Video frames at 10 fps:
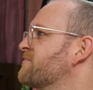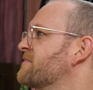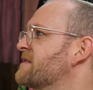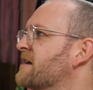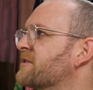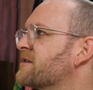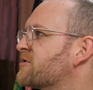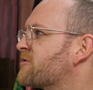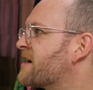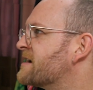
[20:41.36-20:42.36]
Nothing
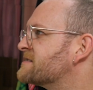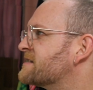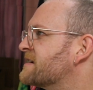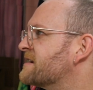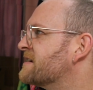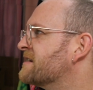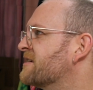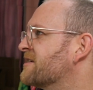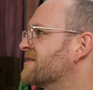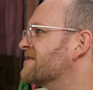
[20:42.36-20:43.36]
crazy.
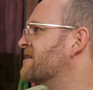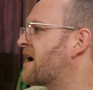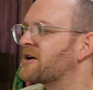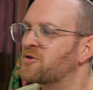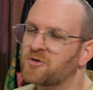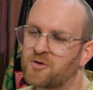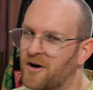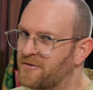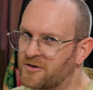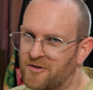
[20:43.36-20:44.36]
I could go
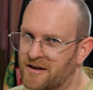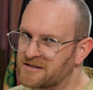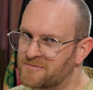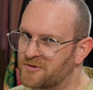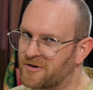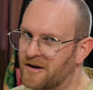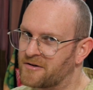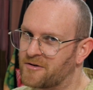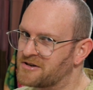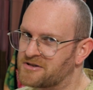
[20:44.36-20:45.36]
off and create some more
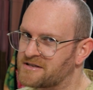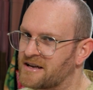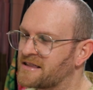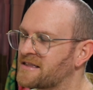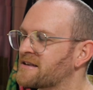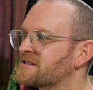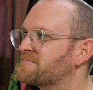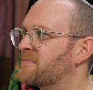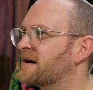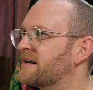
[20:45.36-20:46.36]
creatures like this,
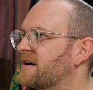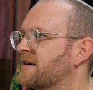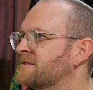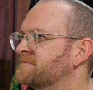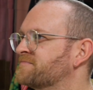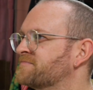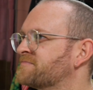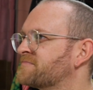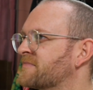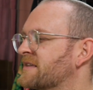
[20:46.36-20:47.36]
but
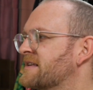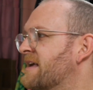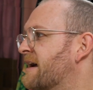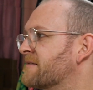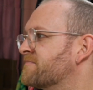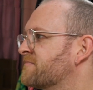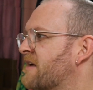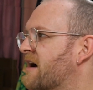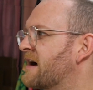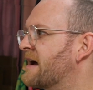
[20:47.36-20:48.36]
yeah,
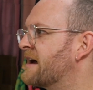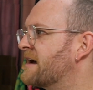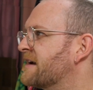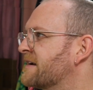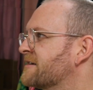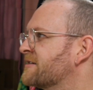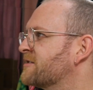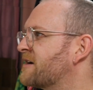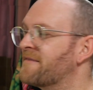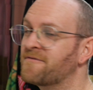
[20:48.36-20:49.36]
I'm
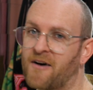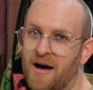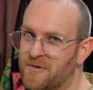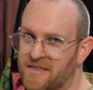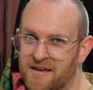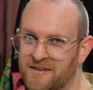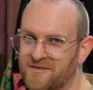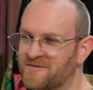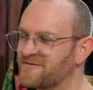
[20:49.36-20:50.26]
fine with it.